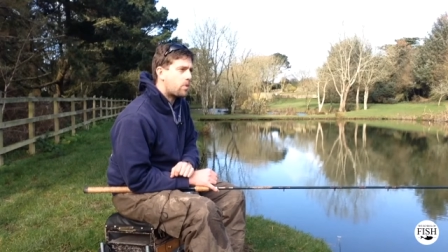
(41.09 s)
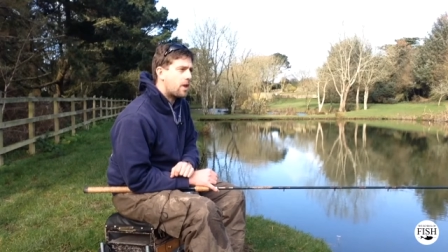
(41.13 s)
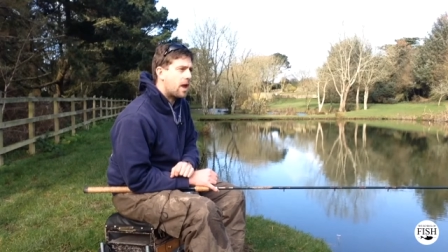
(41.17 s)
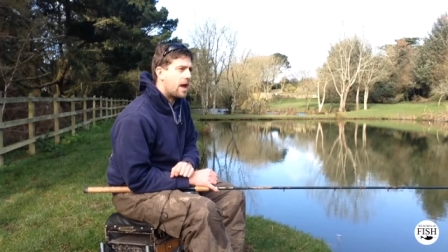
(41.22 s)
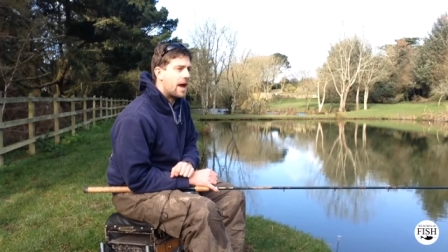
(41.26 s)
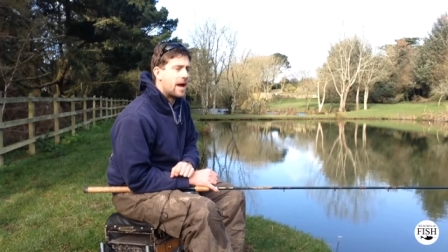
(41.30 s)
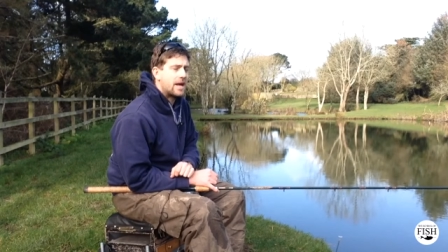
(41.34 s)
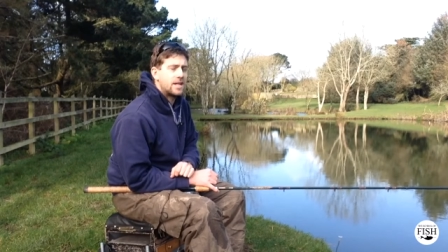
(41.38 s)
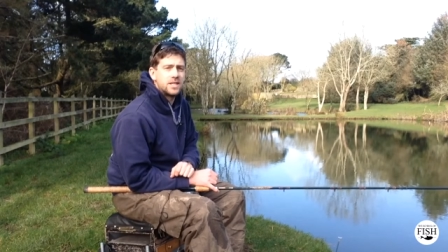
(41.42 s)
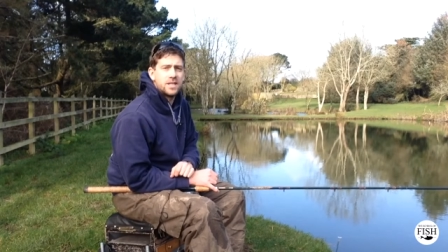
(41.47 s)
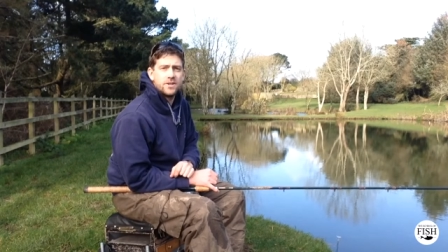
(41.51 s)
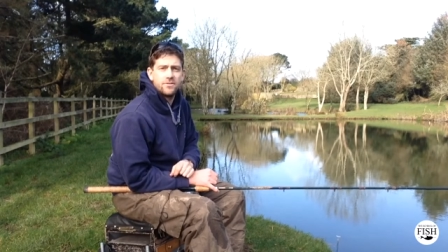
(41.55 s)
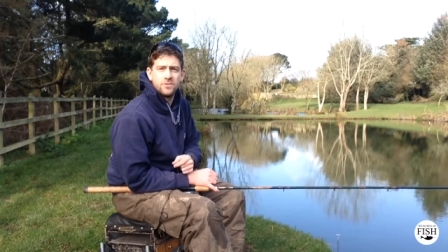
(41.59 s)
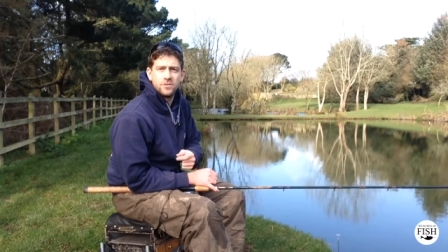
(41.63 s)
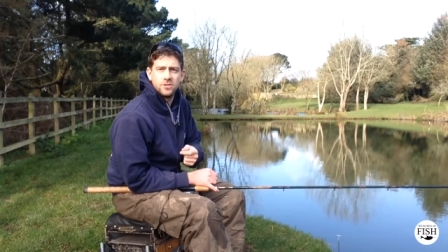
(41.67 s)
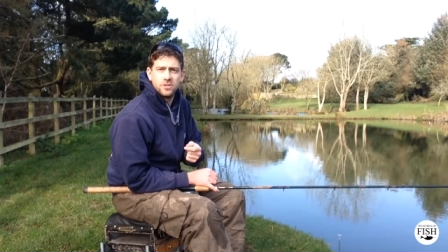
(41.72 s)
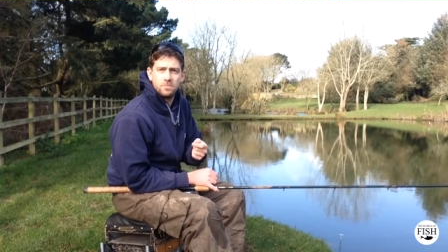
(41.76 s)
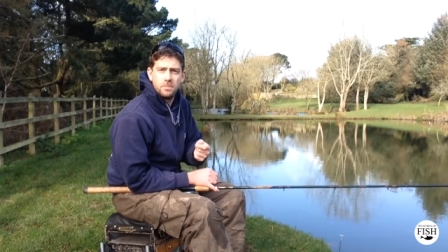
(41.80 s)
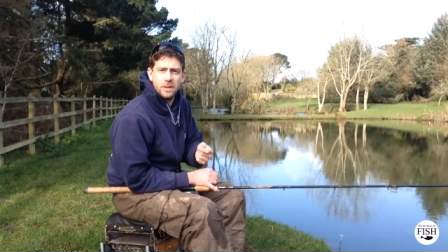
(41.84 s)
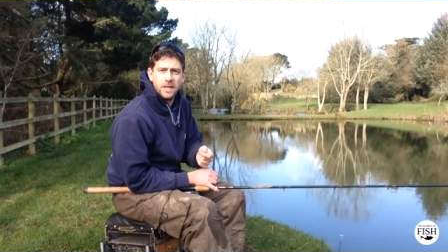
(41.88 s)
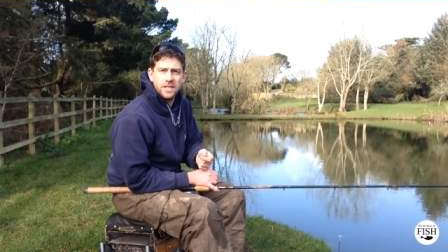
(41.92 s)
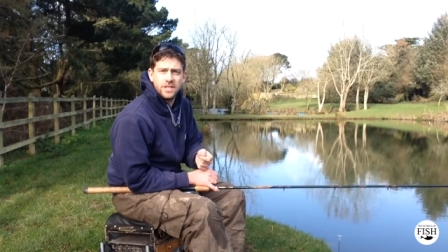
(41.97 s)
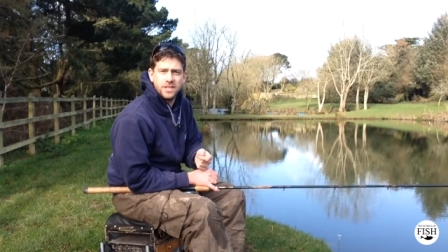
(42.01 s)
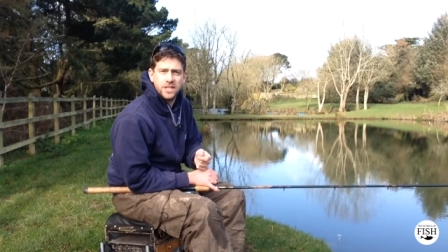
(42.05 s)
and different
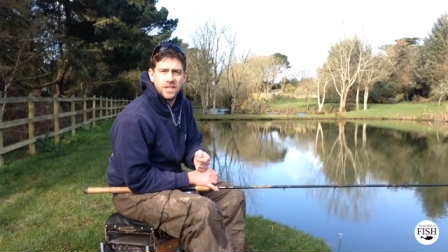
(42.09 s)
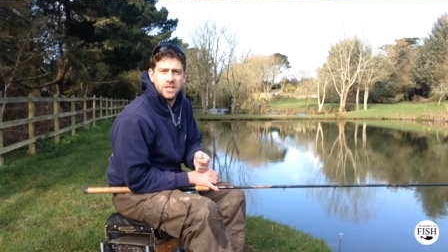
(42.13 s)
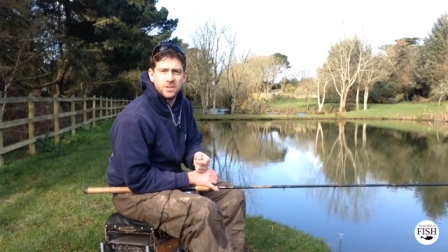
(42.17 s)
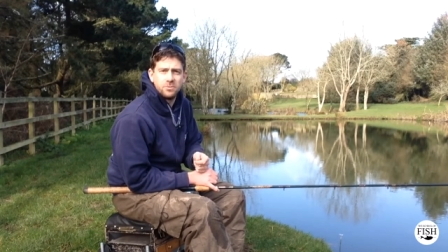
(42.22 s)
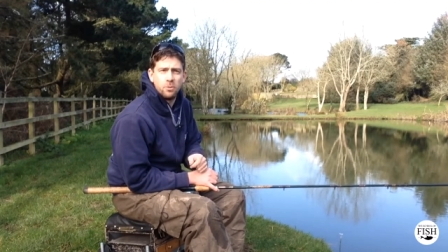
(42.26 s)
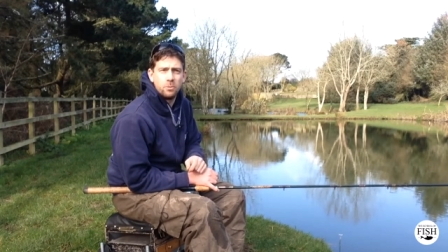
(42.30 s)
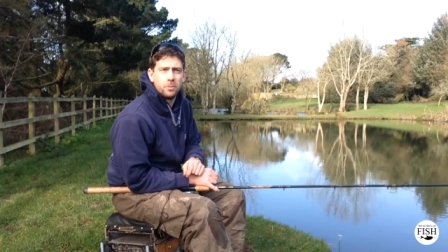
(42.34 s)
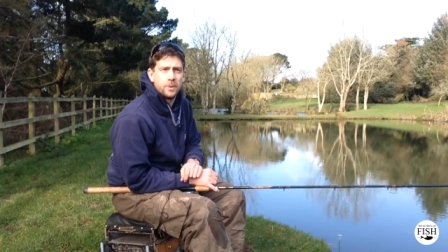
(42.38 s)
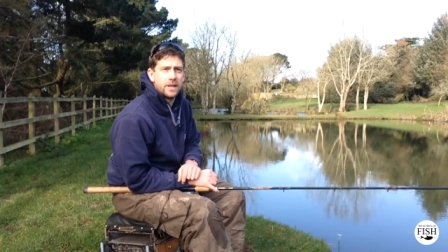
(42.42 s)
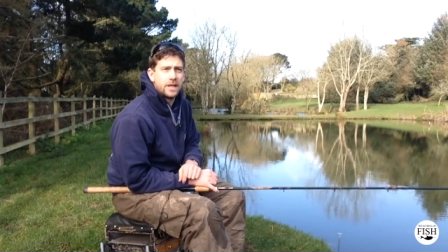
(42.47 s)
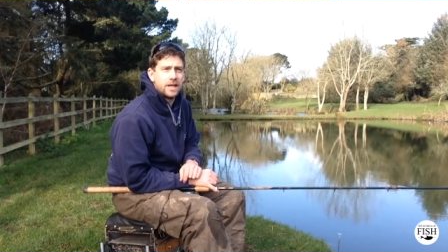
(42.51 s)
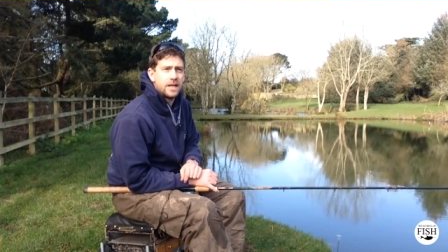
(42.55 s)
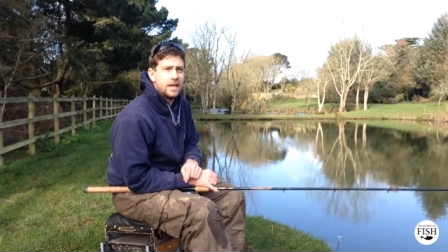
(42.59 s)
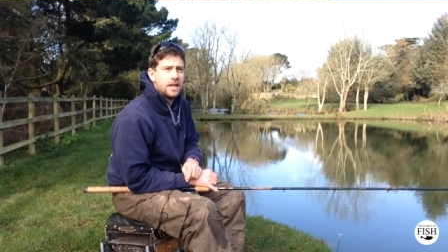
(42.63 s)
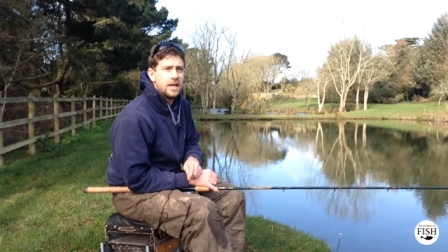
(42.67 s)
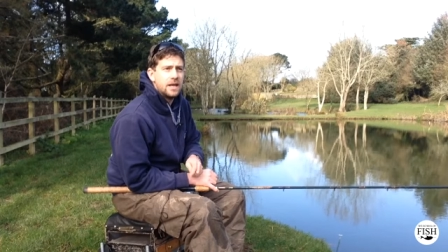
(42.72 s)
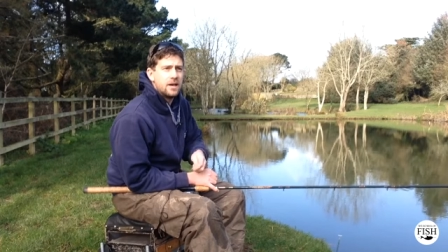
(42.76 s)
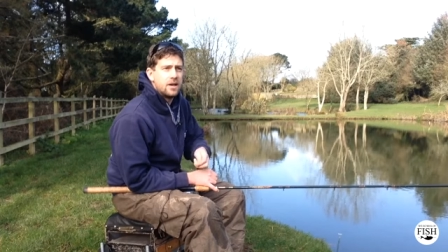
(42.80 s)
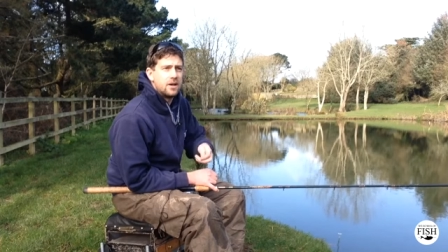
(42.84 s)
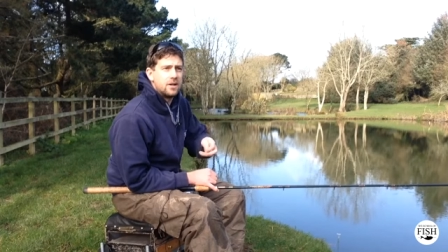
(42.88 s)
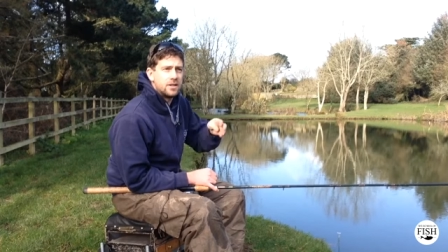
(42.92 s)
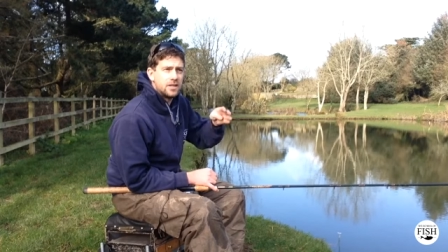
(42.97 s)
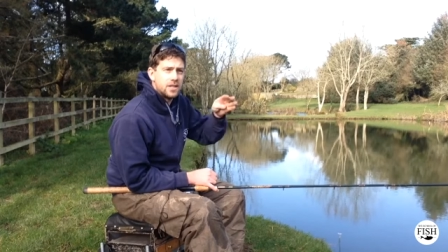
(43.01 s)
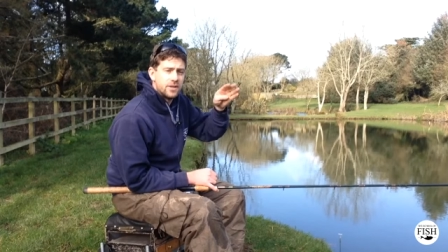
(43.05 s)
species will be
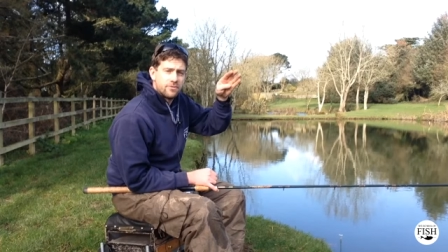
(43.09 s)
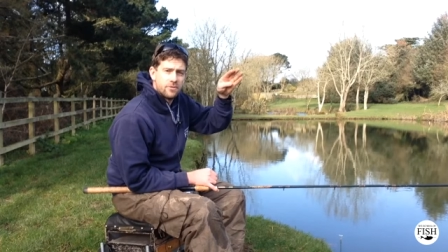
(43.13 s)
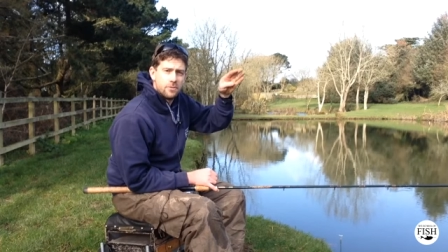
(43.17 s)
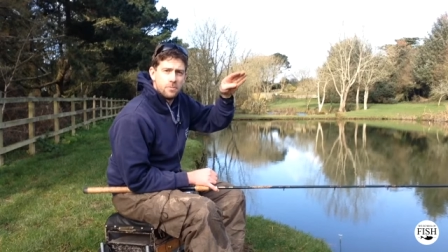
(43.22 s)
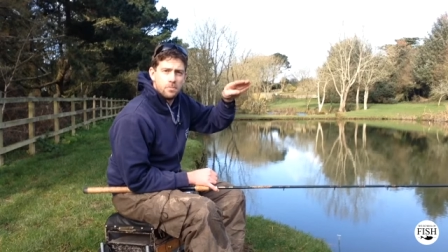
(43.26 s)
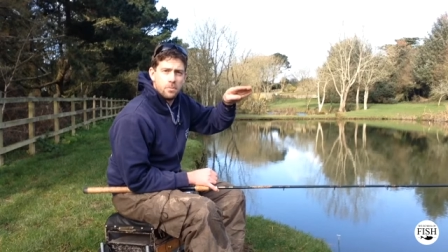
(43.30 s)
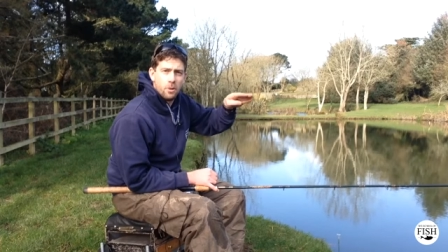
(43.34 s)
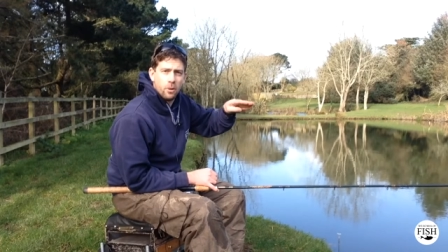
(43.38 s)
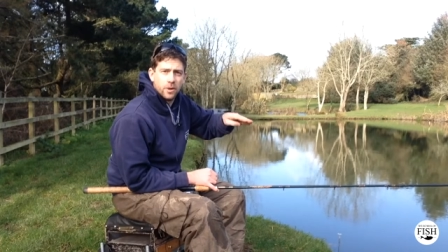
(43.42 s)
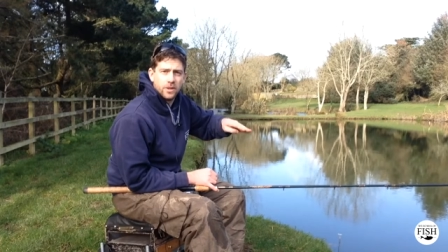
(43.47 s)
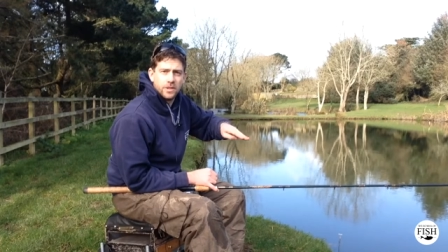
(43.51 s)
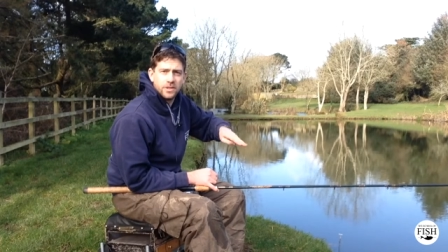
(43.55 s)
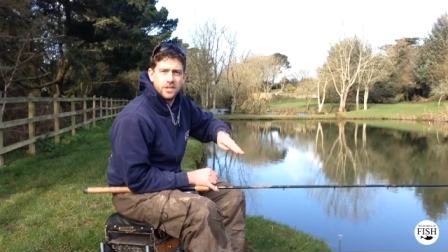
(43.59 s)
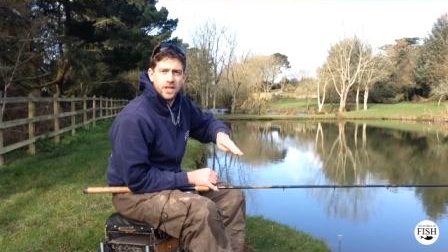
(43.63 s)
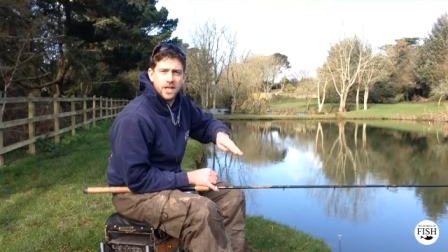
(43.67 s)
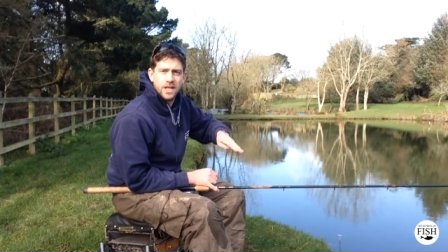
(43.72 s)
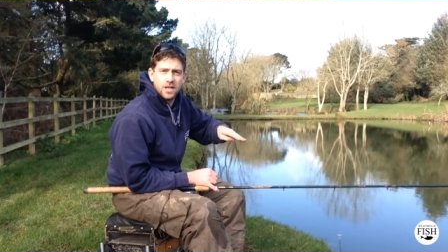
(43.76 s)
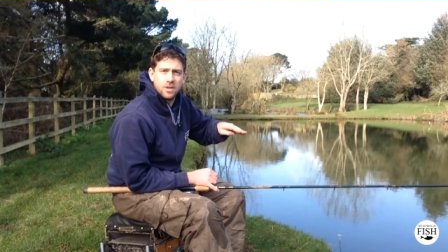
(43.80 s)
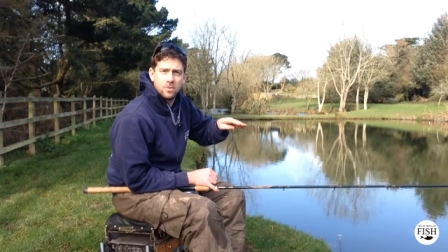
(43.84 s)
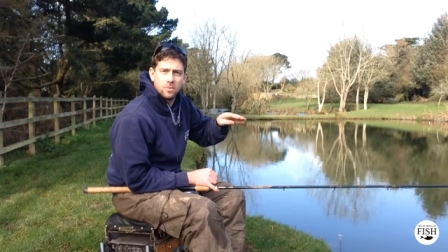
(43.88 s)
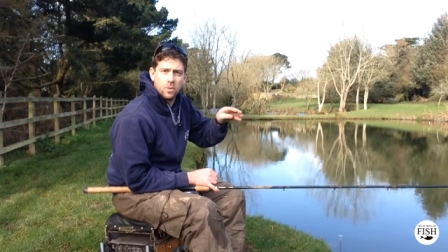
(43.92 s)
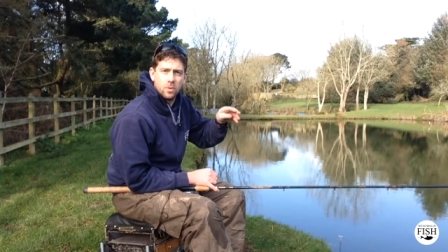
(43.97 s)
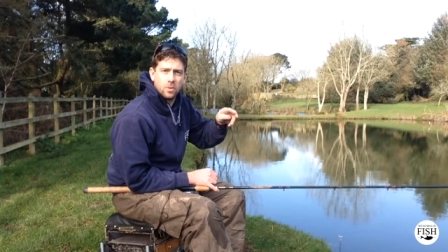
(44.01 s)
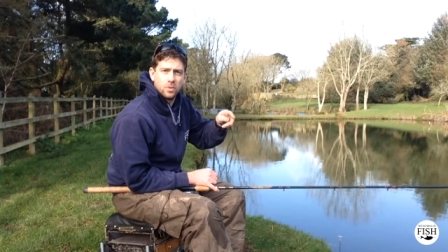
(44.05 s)
at different points in
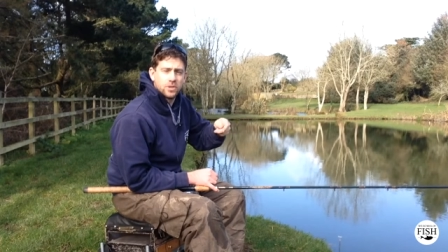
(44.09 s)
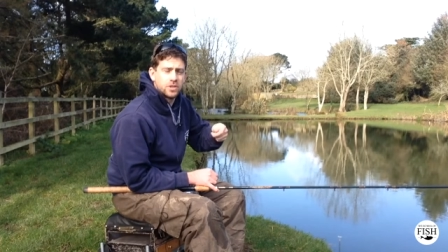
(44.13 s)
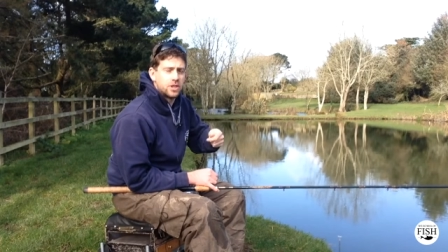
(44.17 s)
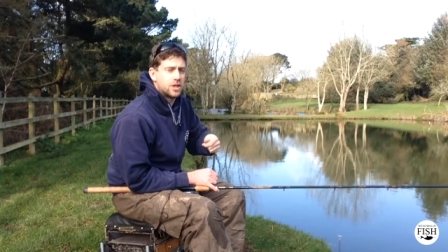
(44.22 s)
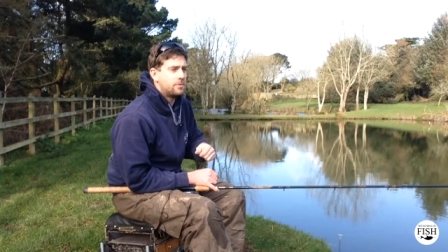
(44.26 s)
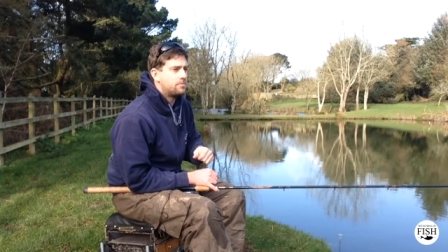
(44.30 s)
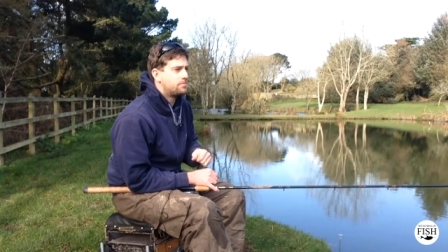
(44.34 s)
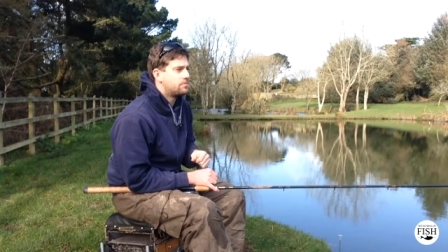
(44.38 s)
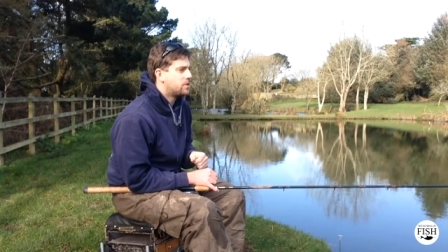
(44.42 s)
the water.